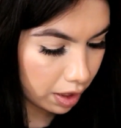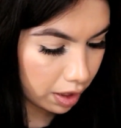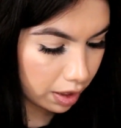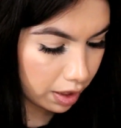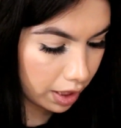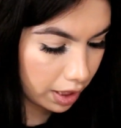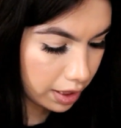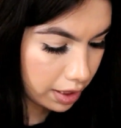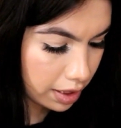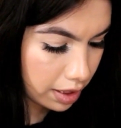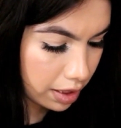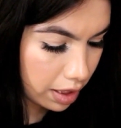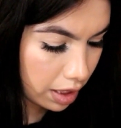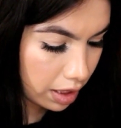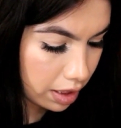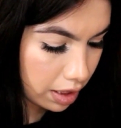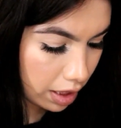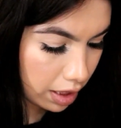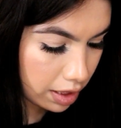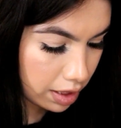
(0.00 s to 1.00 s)
This
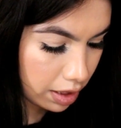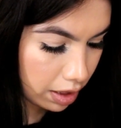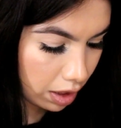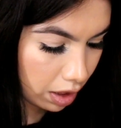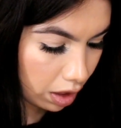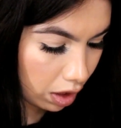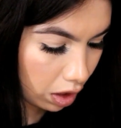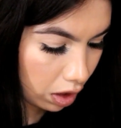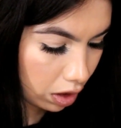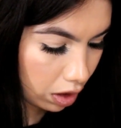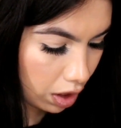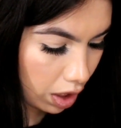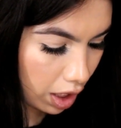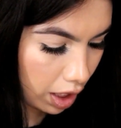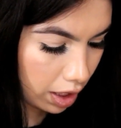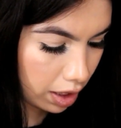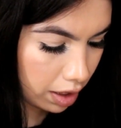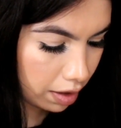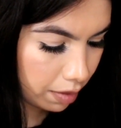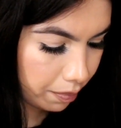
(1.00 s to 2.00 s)
does look a
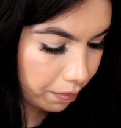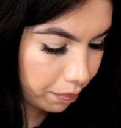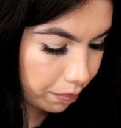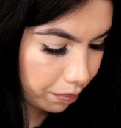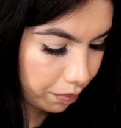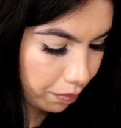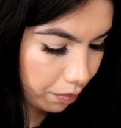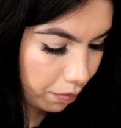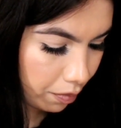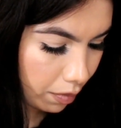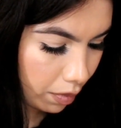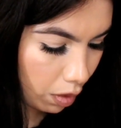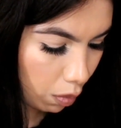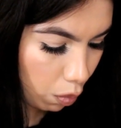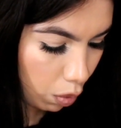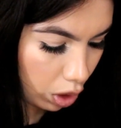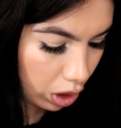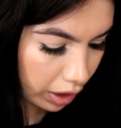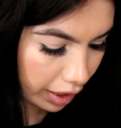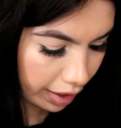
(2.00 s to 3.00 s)
lot,
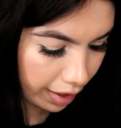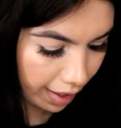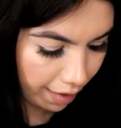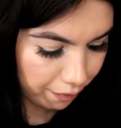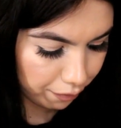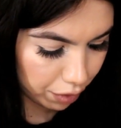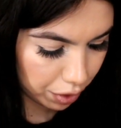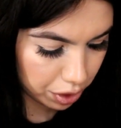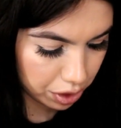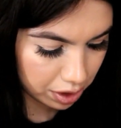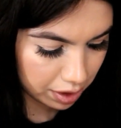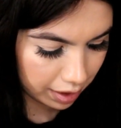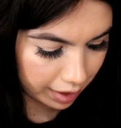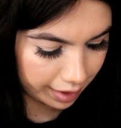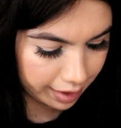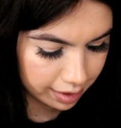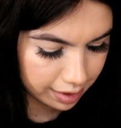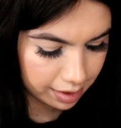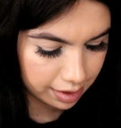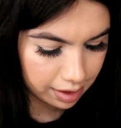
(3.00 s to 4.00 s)
well, like at first
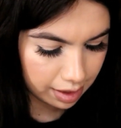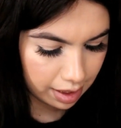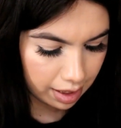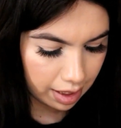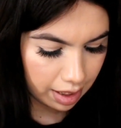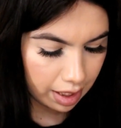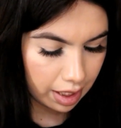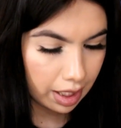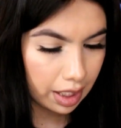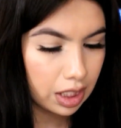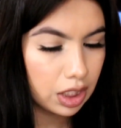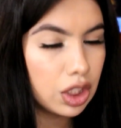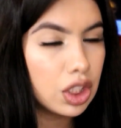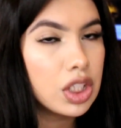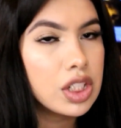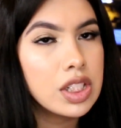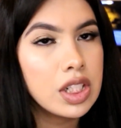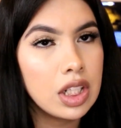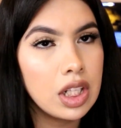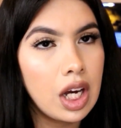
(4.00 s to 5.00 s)
glance, it
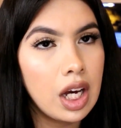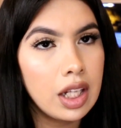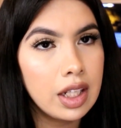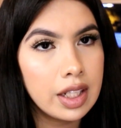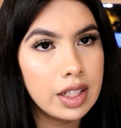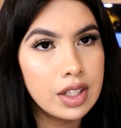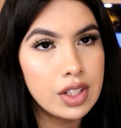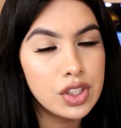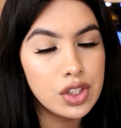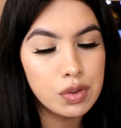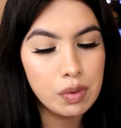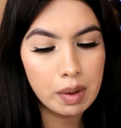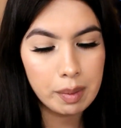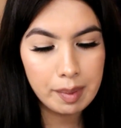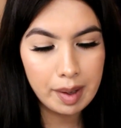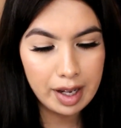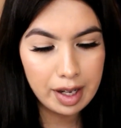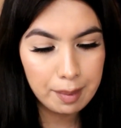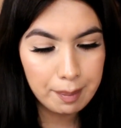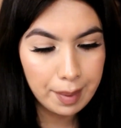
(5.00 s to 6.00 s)
looks a lot like the
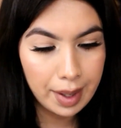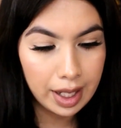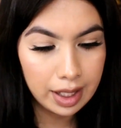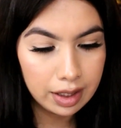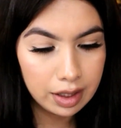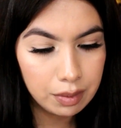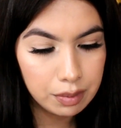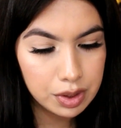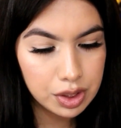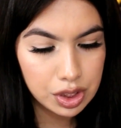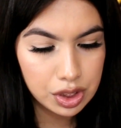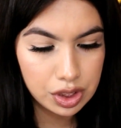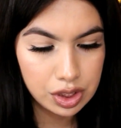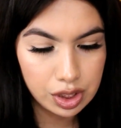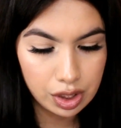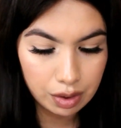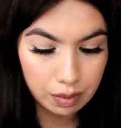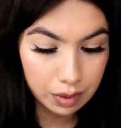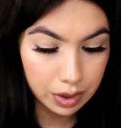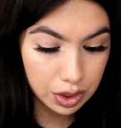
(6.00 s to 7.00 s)
Soir Violet palette, which is
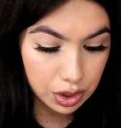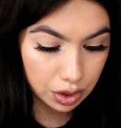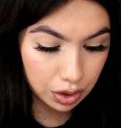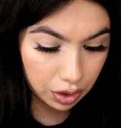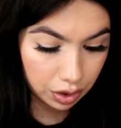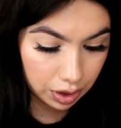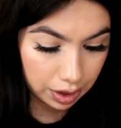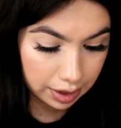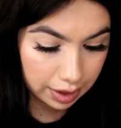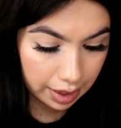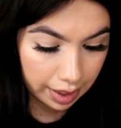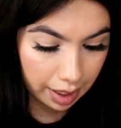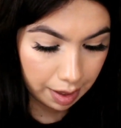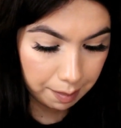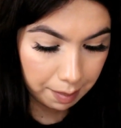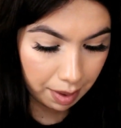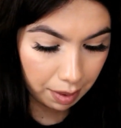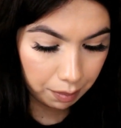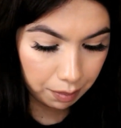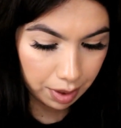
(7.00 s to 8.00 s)
the original that they
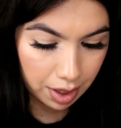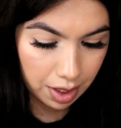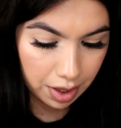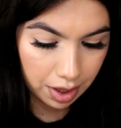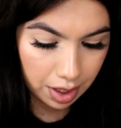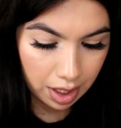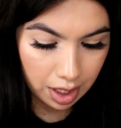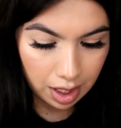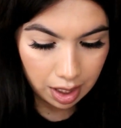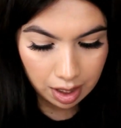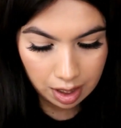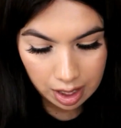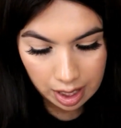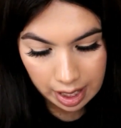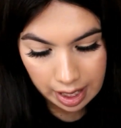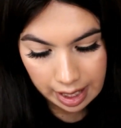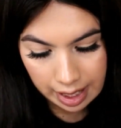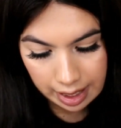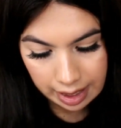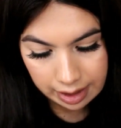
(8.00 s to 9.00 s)
came out with.
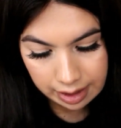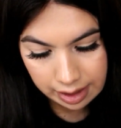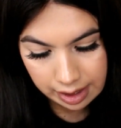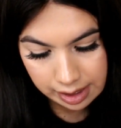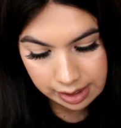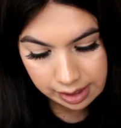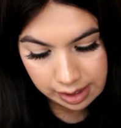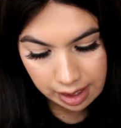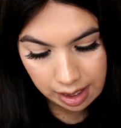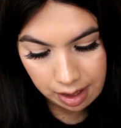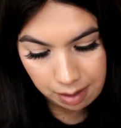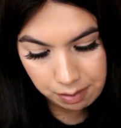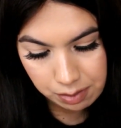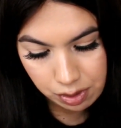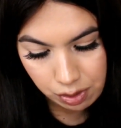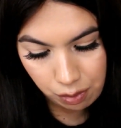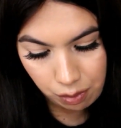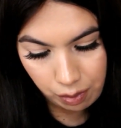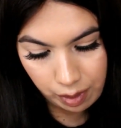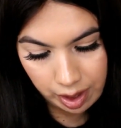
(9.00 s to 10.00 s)
And this
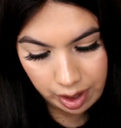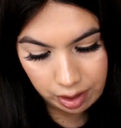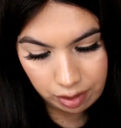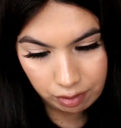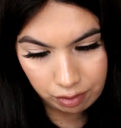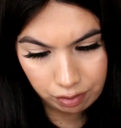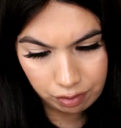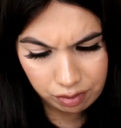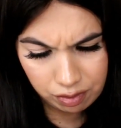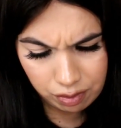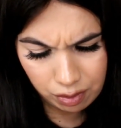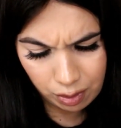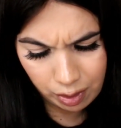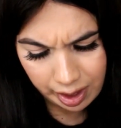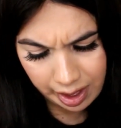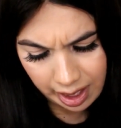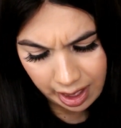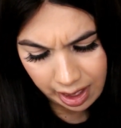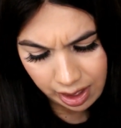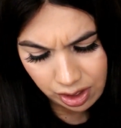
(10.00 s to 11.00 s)
comes with
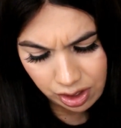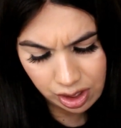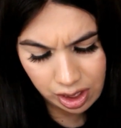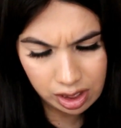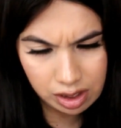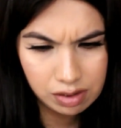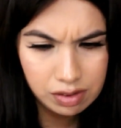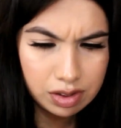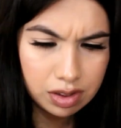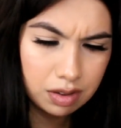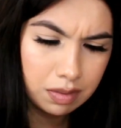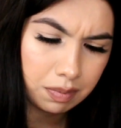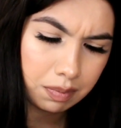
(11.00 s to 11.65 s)
40 eyeshadows.